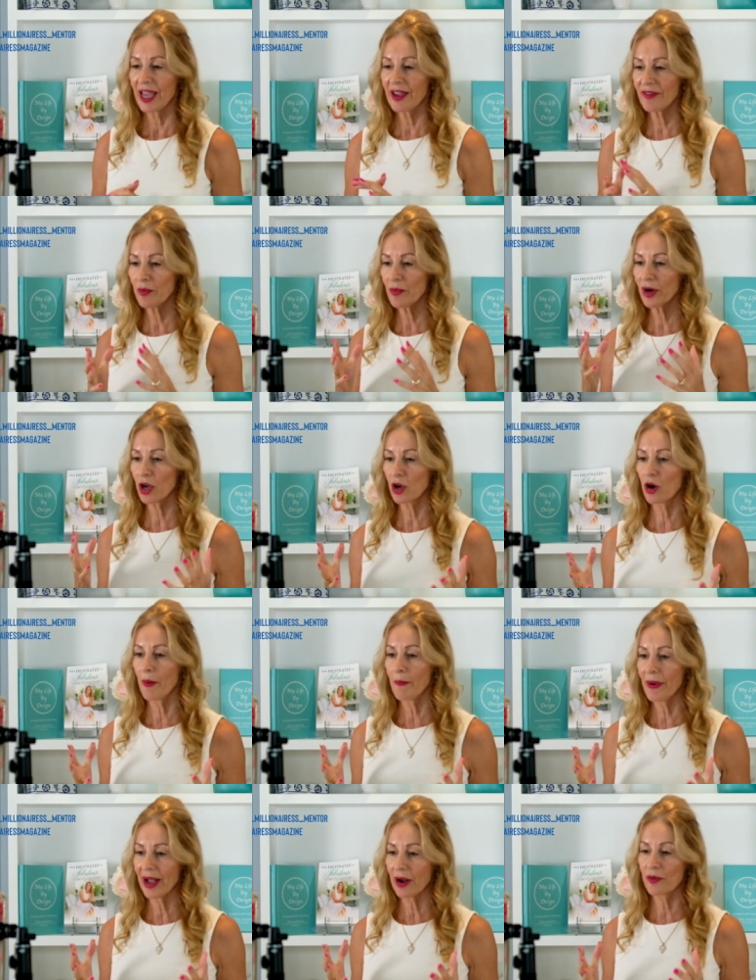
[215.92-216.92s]
even when I
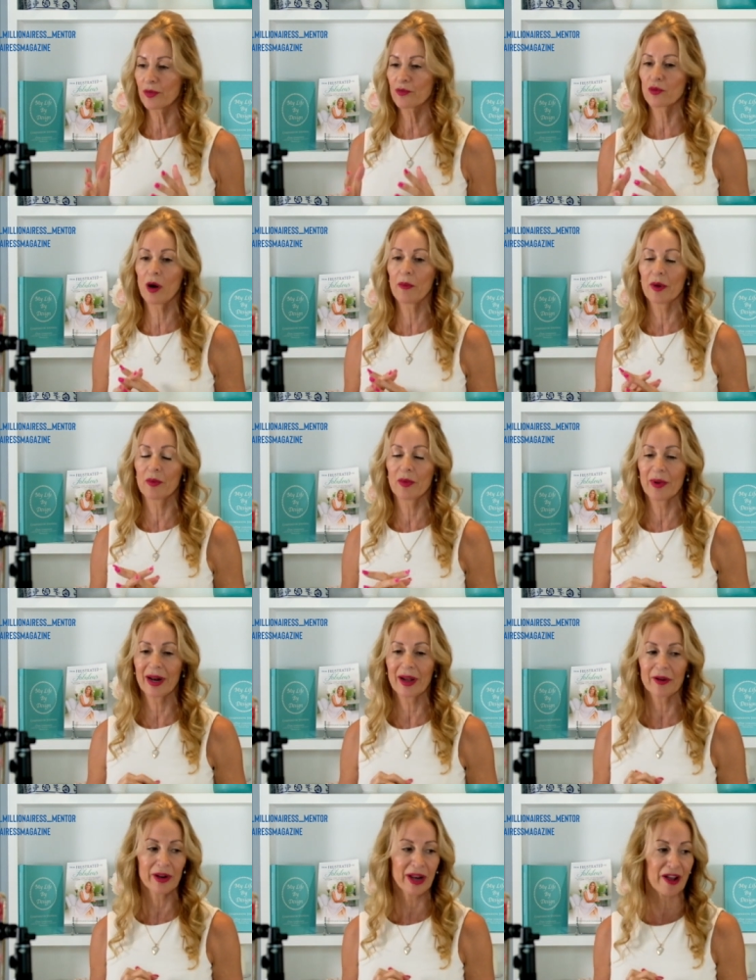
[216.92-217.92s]
got back with Robert, we went
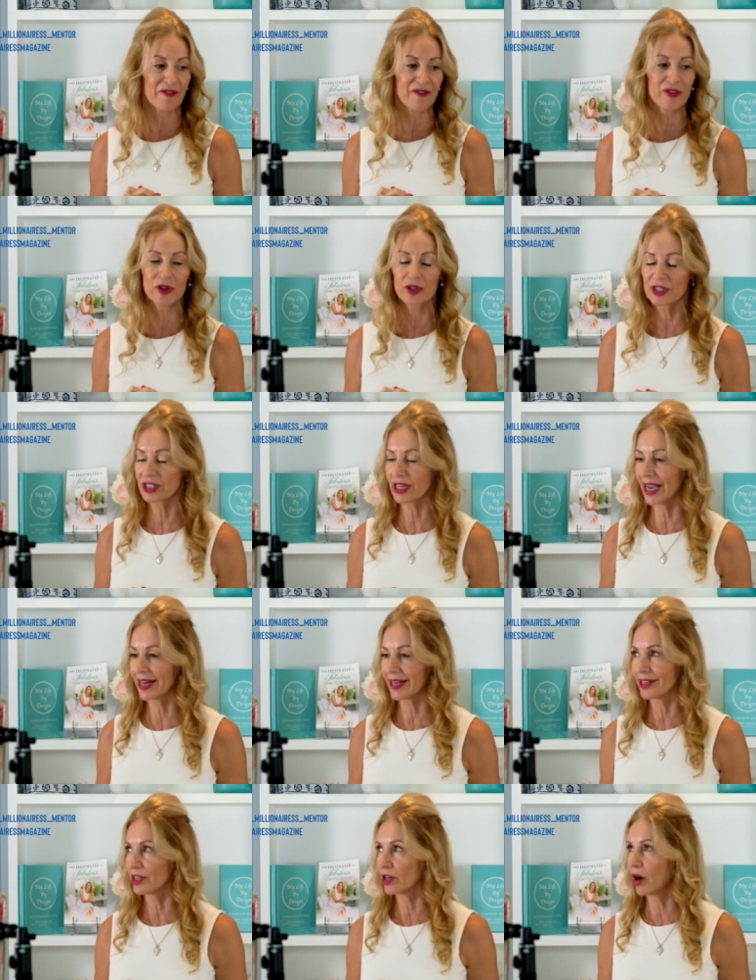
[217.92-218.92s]
out on our first date
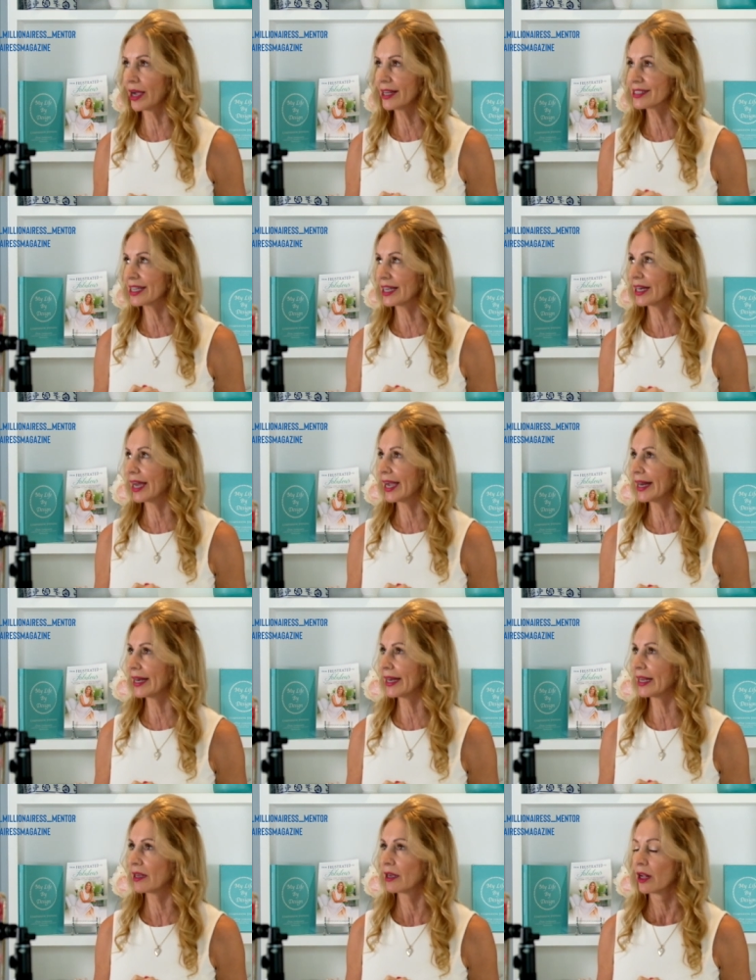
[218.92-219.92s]
in
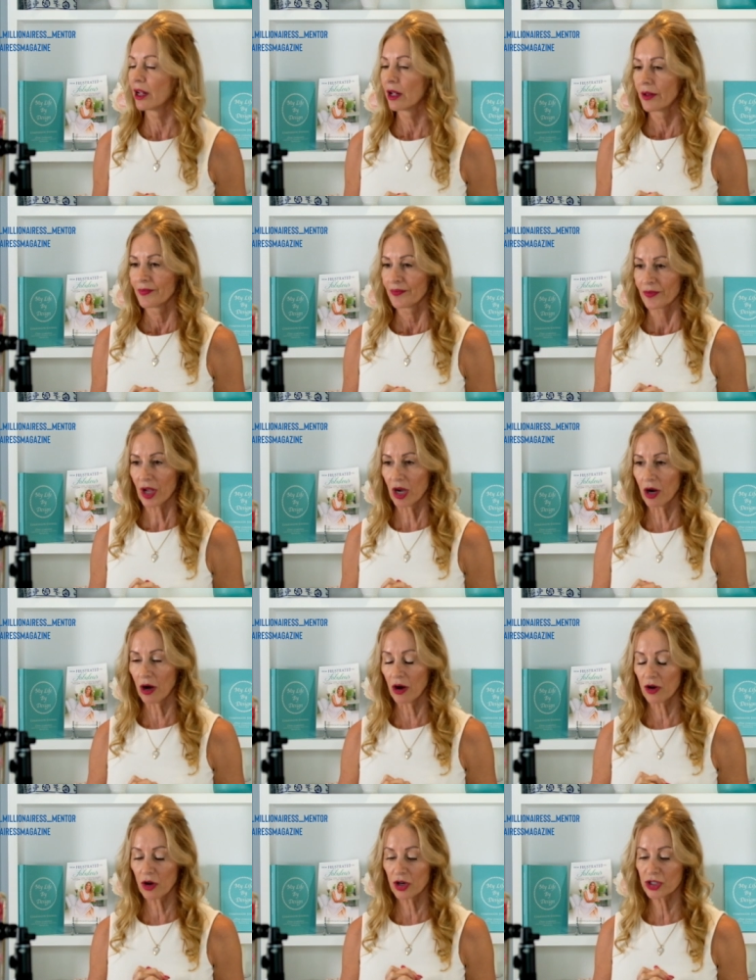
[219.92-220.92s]
1980
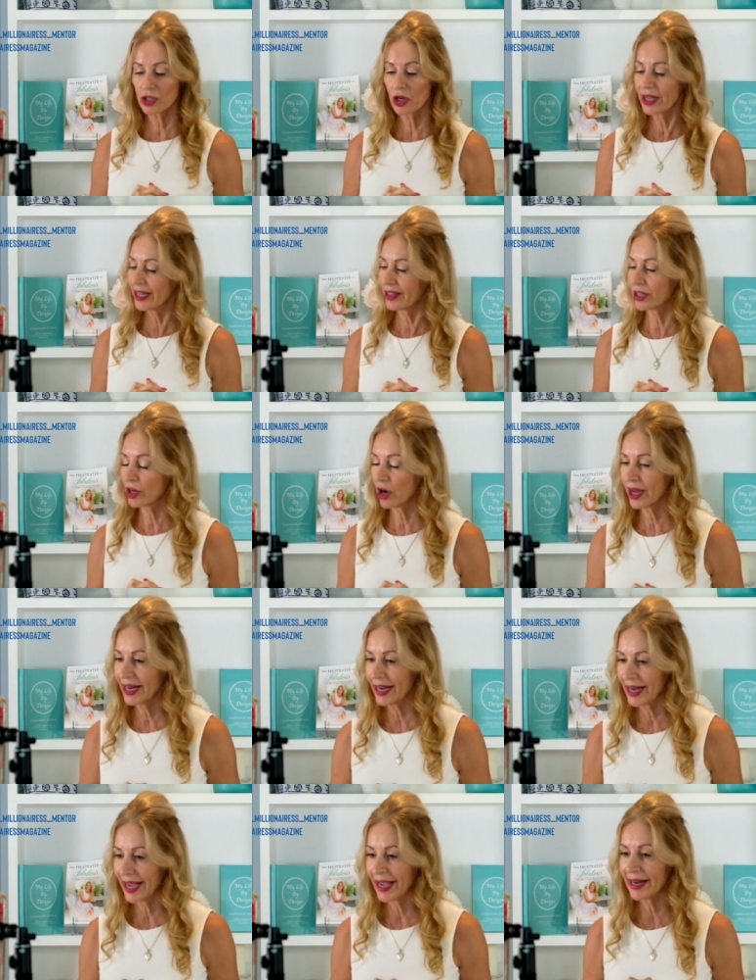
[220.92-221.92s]
oh gosh, not in the
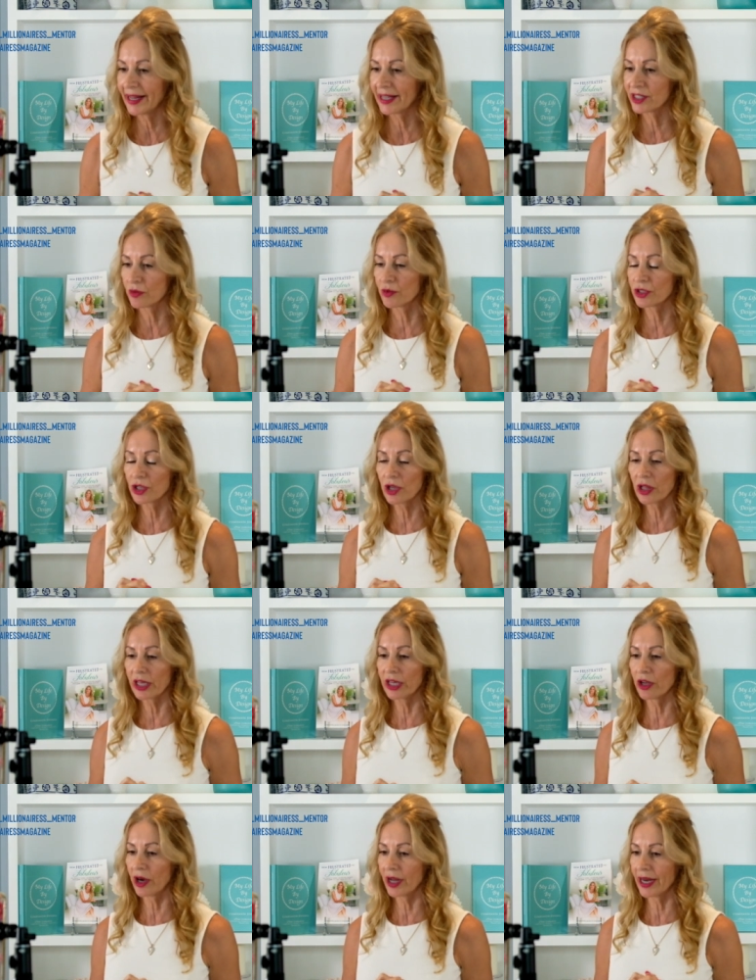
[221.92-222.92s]
1980s, it was
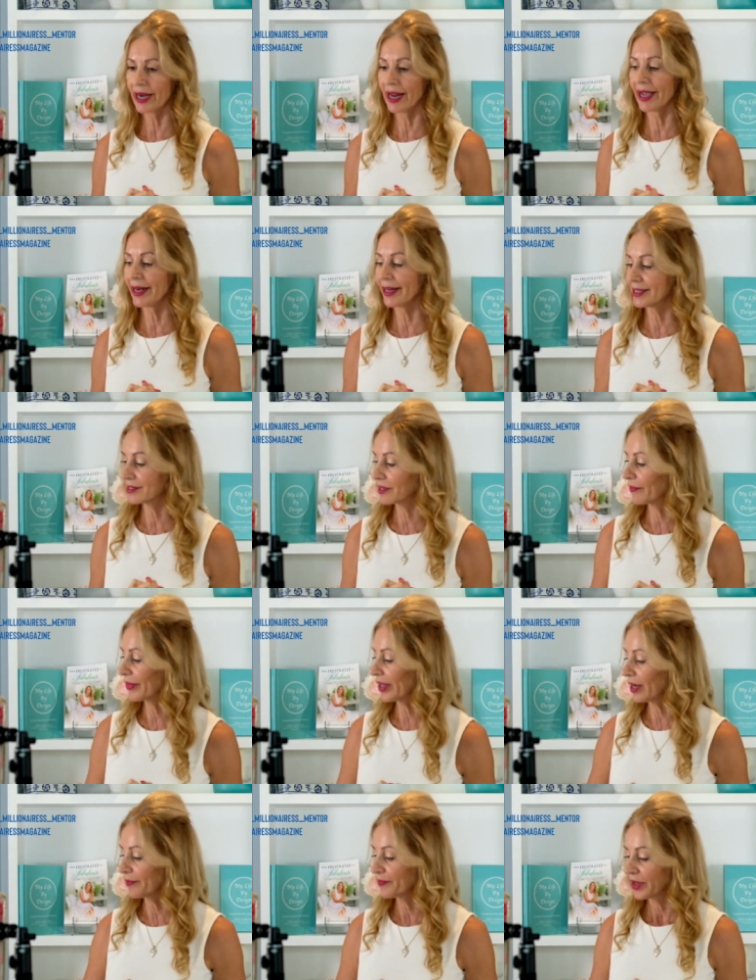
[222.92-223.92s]
early 1980s
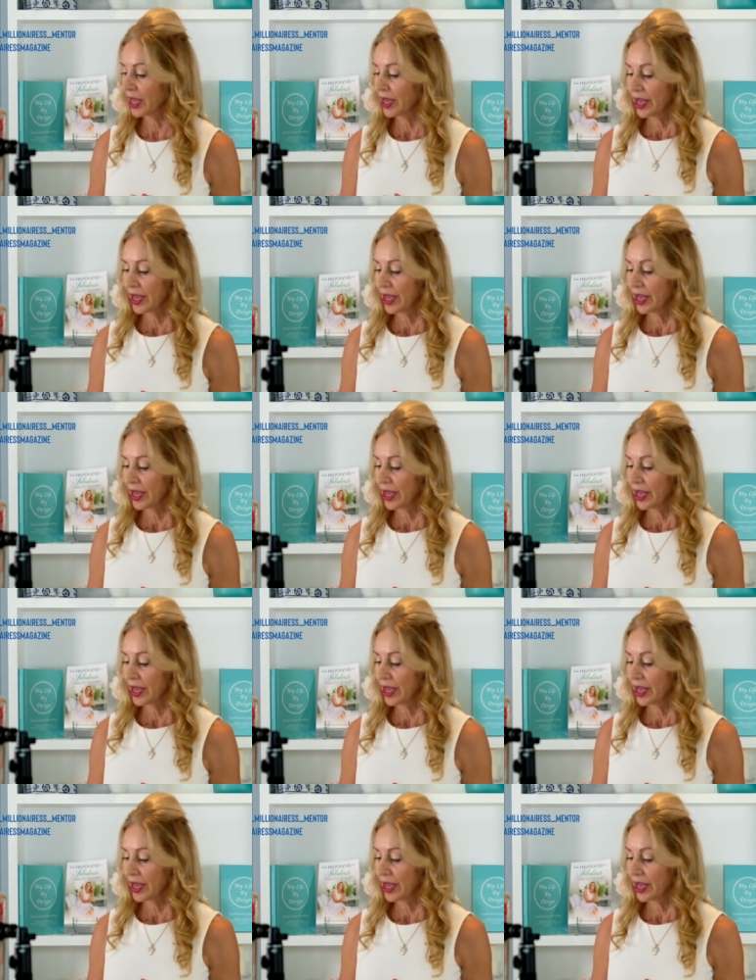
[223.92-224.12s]
something.